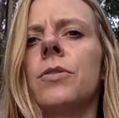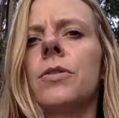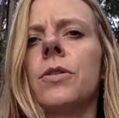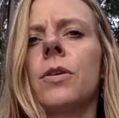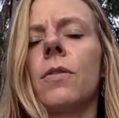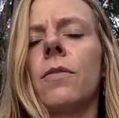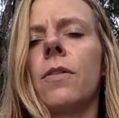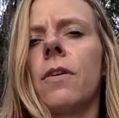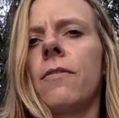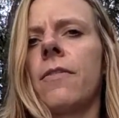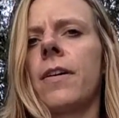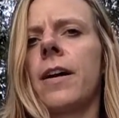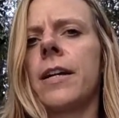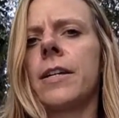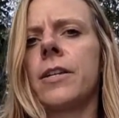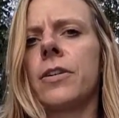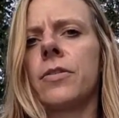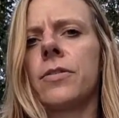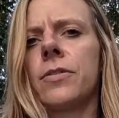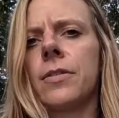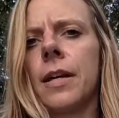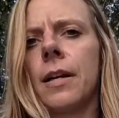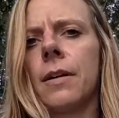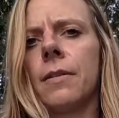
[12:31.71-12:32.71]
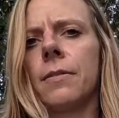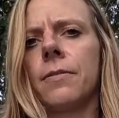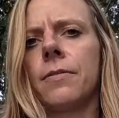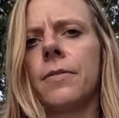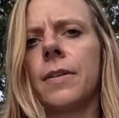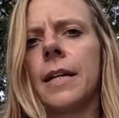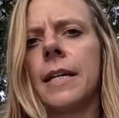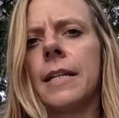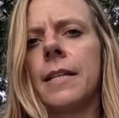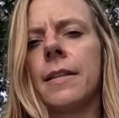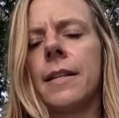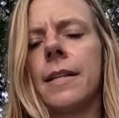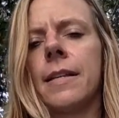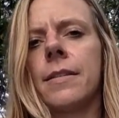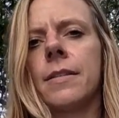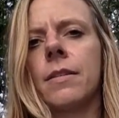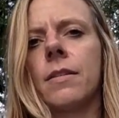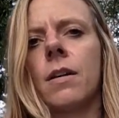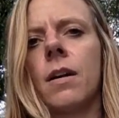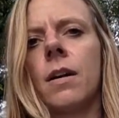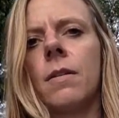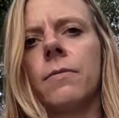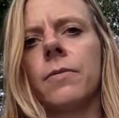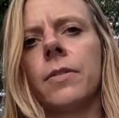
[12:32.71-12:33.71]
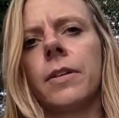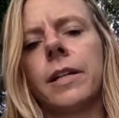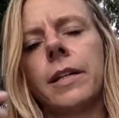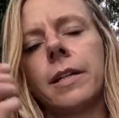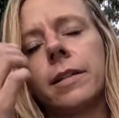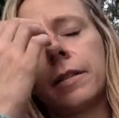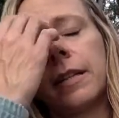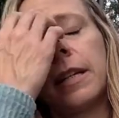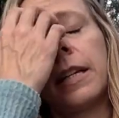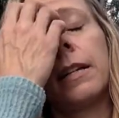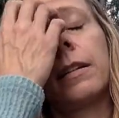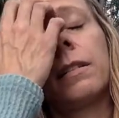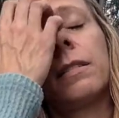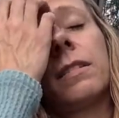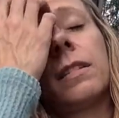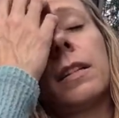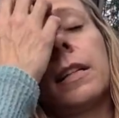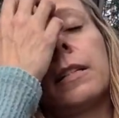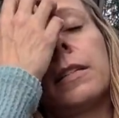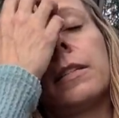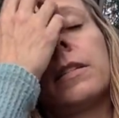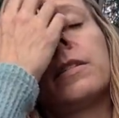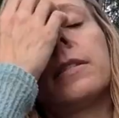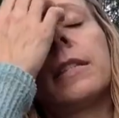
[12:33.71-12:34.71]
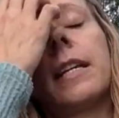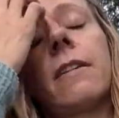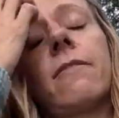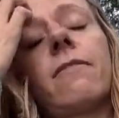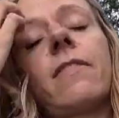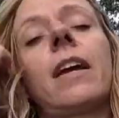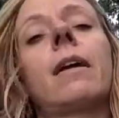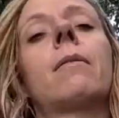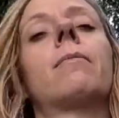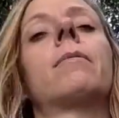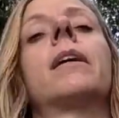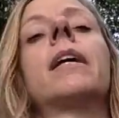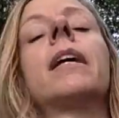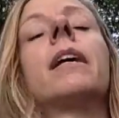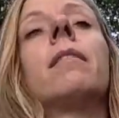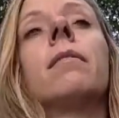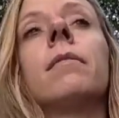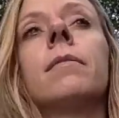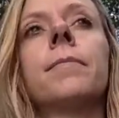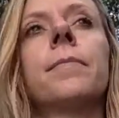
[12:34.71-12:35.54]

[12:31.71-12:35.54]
So if you find yourself in these conflicts, like let's just say family,